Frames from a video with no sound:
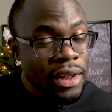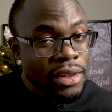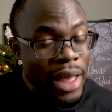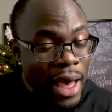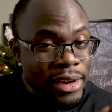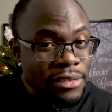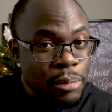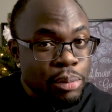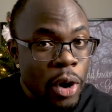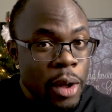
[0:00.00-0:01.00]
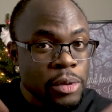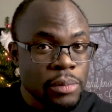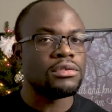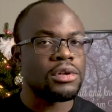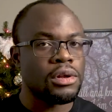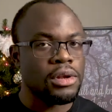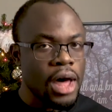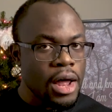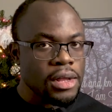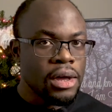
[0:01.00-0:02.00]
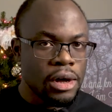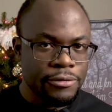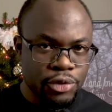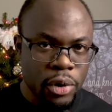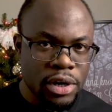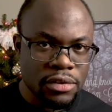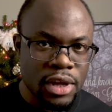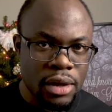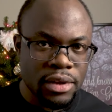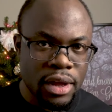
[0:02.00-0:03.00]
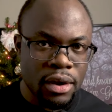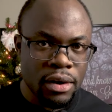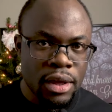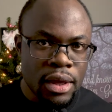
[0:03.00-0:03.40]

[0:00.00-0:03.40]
That is the problem. A lot of traders out there,